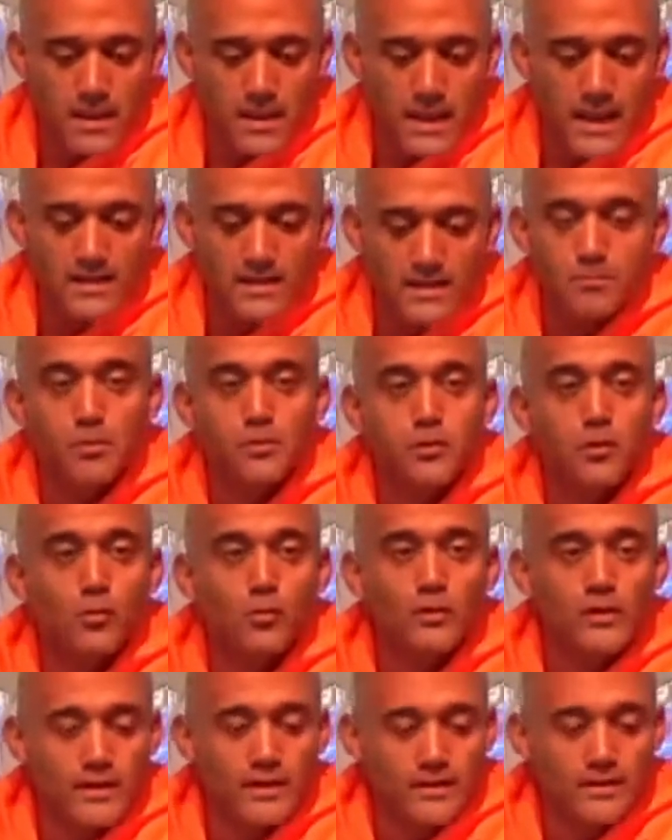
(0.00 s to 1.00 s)
and
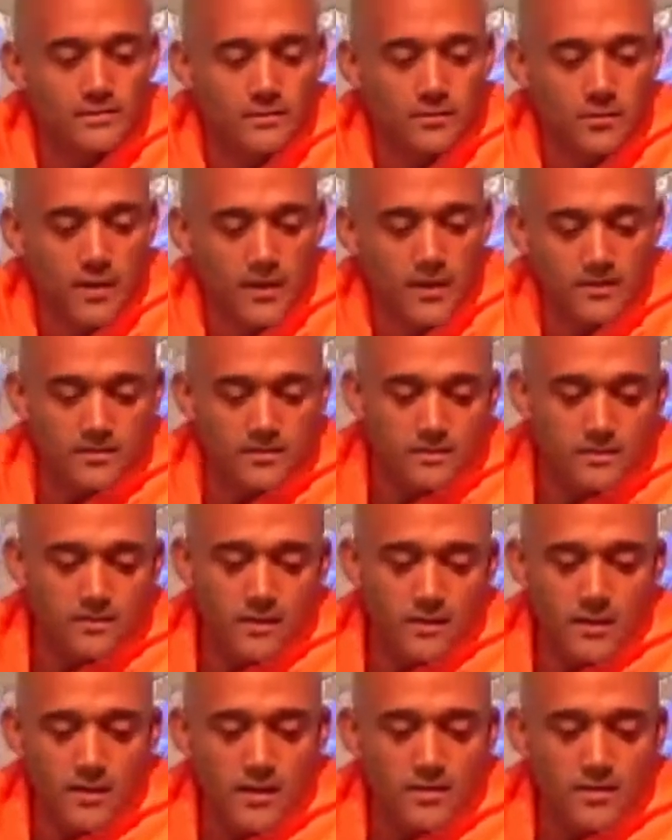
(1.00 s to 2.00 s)
imploring his grace
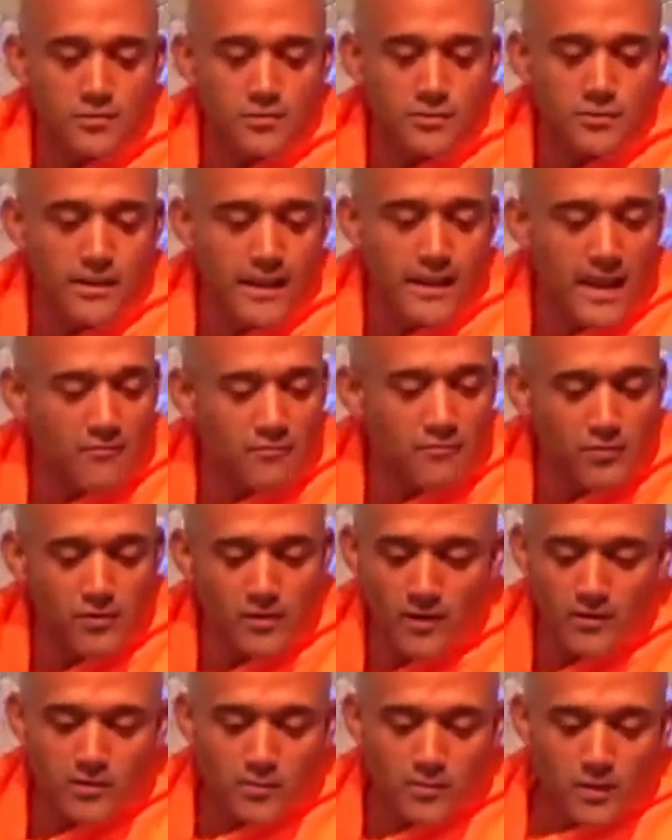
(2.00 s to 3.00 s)
during every
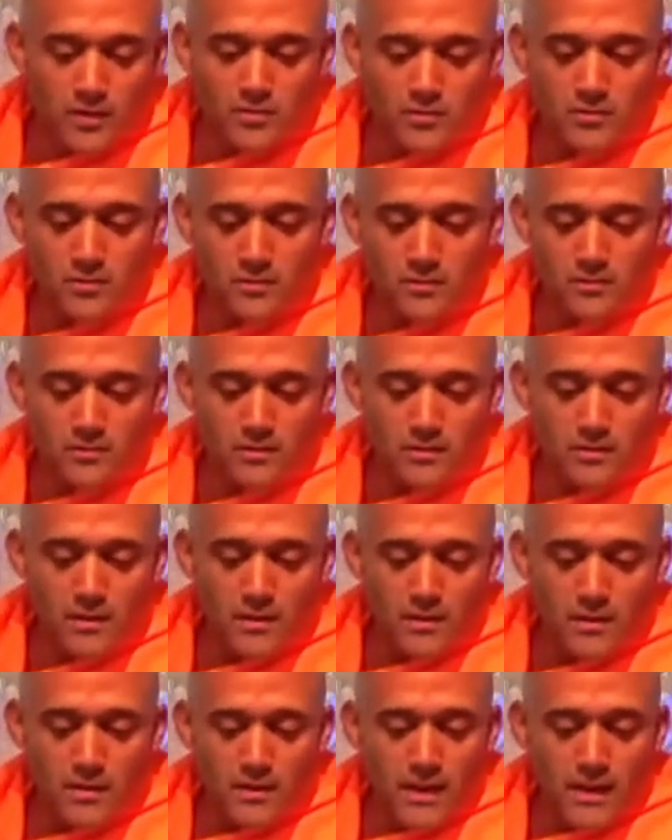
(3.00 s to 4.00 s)
occupation,
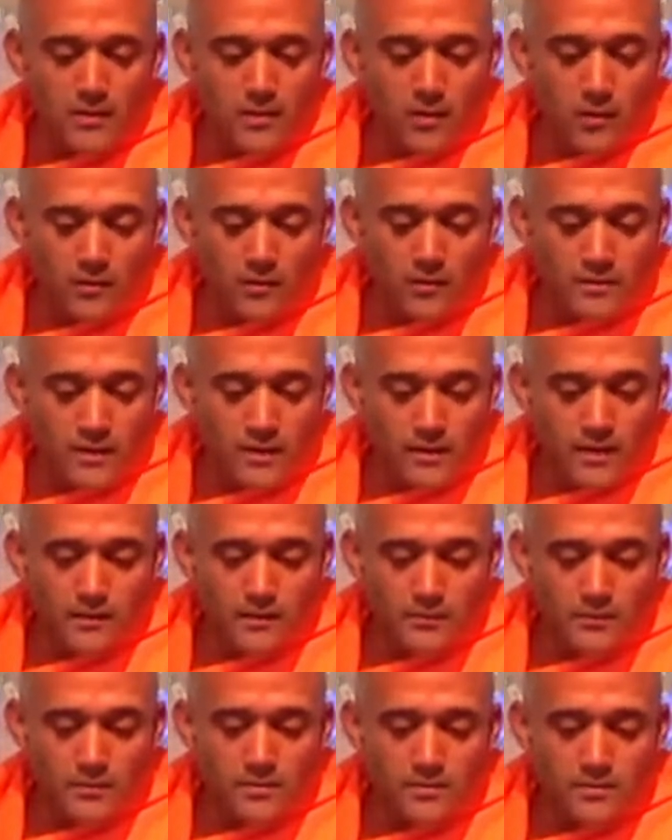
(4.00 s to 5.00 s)
at all
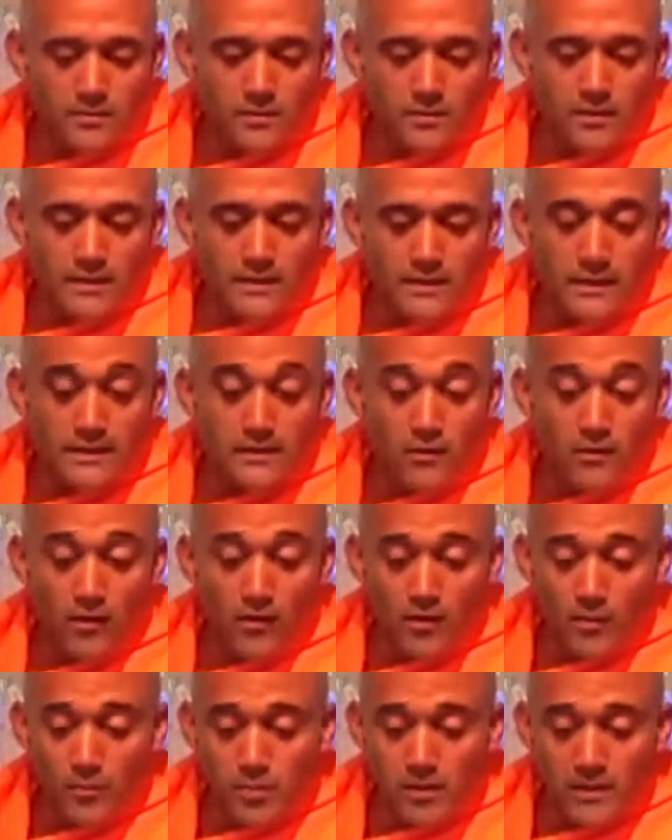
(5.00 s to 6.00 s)
times, in
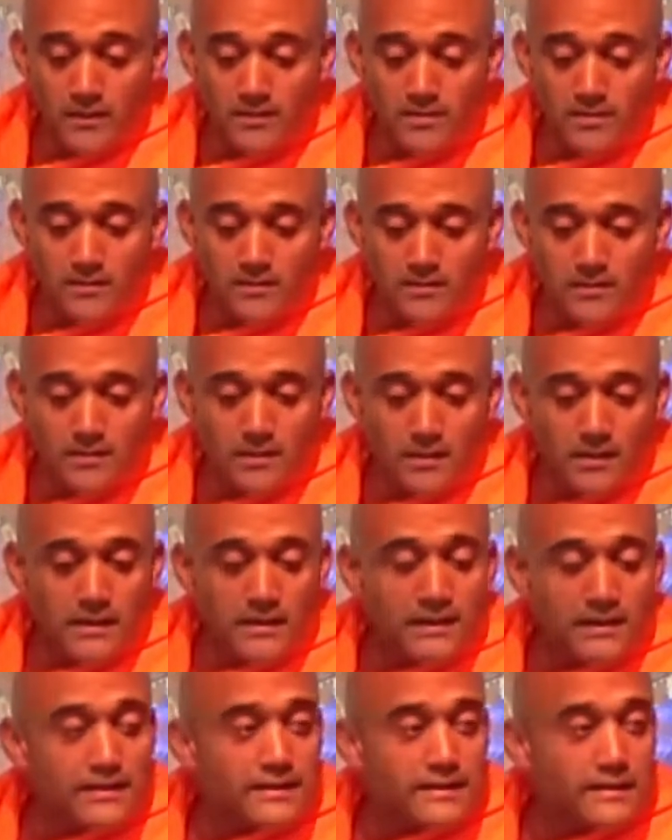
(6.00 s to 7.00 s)
all places,
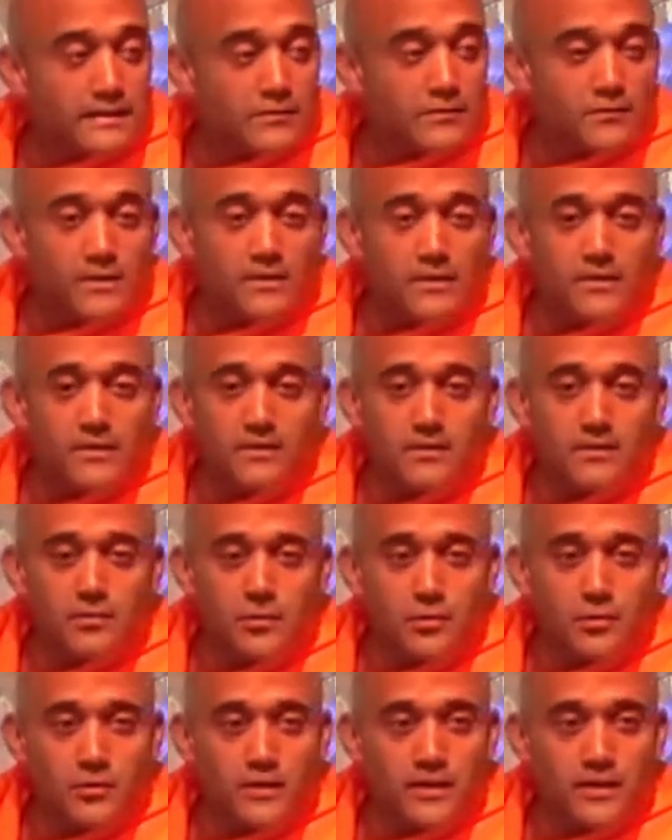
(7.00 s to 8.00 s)
even
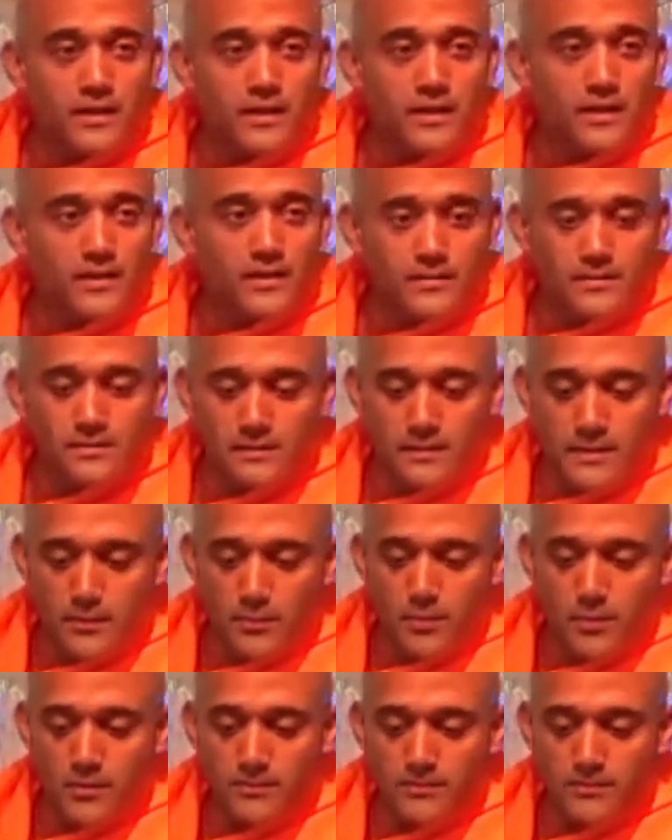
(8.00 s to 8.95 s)
during sleep.